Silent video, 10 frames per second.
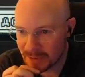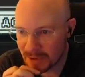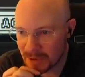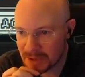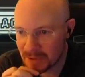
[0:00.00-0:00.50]
With
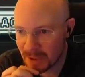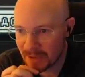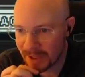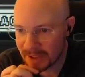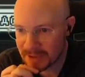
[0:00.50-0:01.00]
no easy way
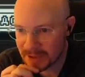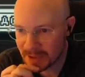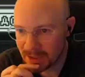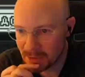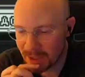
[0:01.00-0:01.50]
of
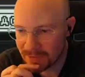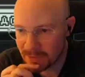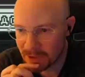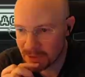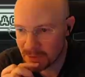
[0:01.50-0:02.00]
accessing it, you will have
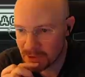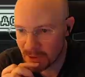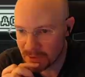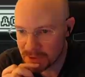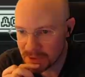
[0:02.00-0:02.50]
to make do with
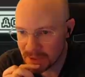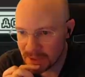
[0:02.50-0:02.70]
drones.